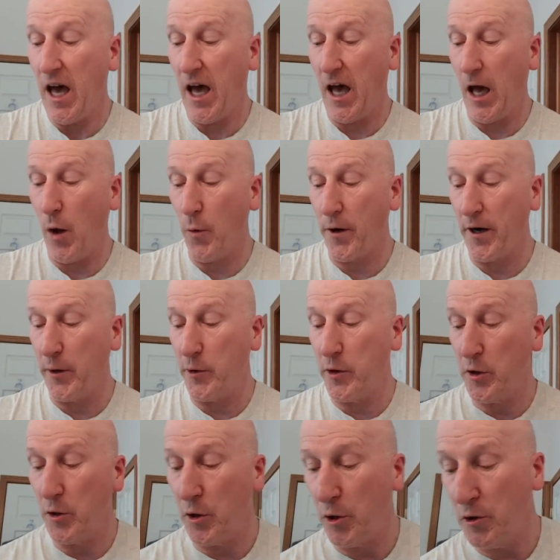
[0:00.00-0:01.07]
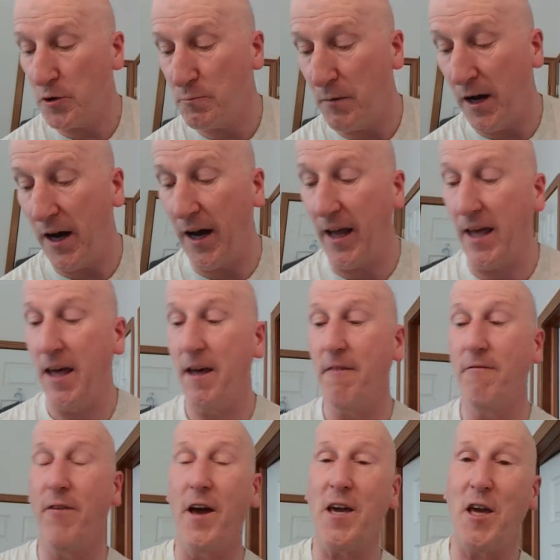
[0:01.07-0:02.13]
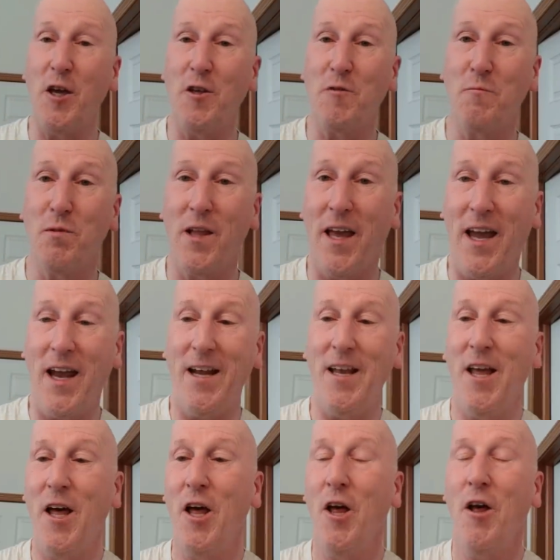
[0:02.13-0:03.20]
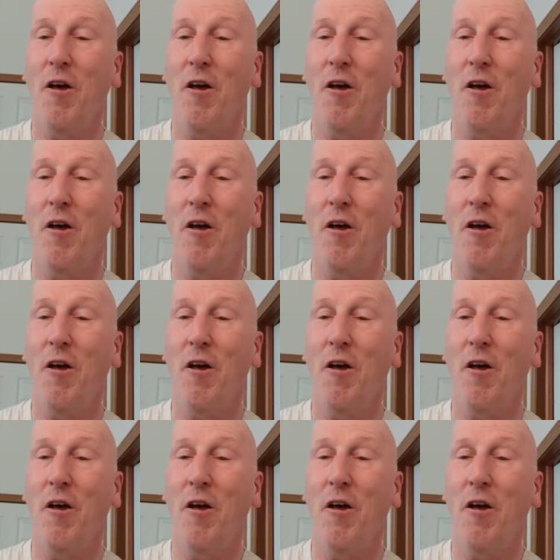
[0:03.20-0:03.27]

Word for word: Uh, we're going to use my Vikings Blade